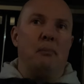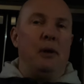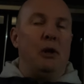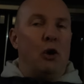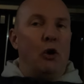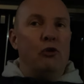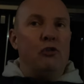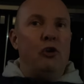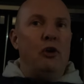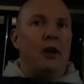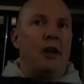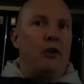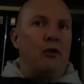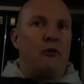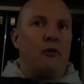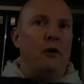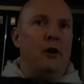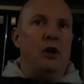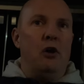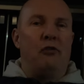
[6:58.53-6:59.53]
because you're a
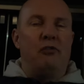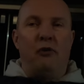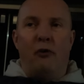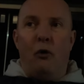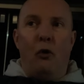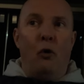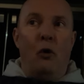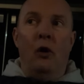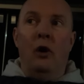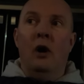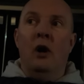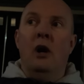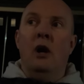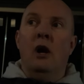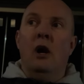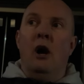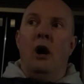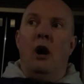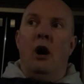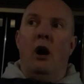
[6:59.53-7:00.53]
three or four
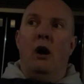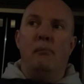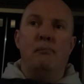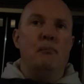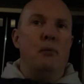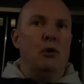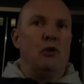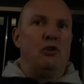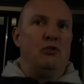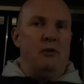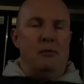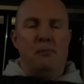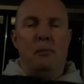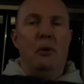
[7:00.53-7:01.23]
or much of a